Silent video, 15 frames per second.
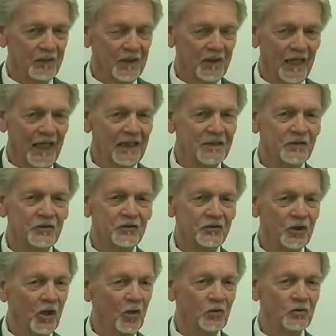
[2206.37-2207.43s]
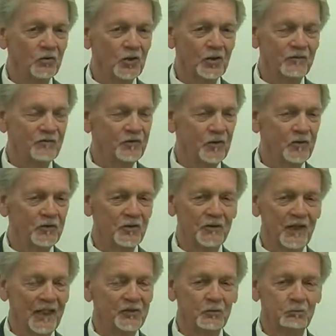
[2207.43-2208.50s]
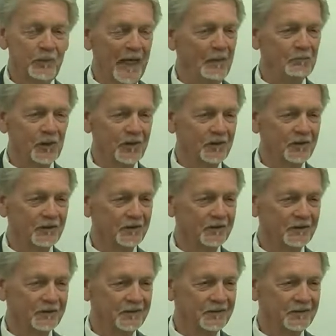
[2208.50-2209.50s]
I mean, that is total confusion. That's Babylon.